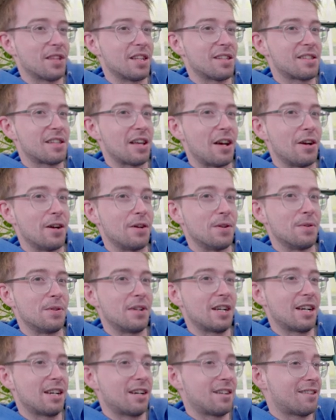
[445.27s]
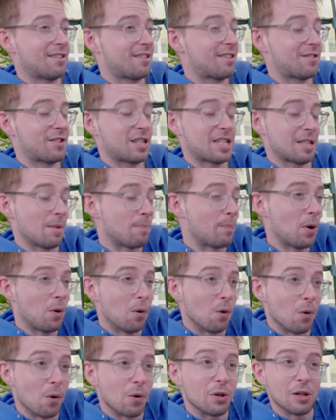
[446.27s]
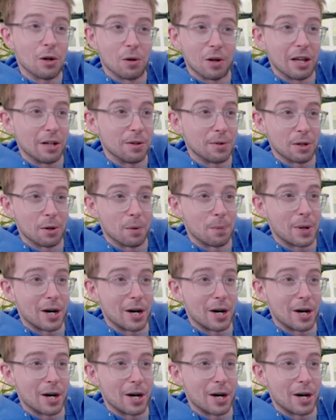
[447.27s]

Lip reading: So support your local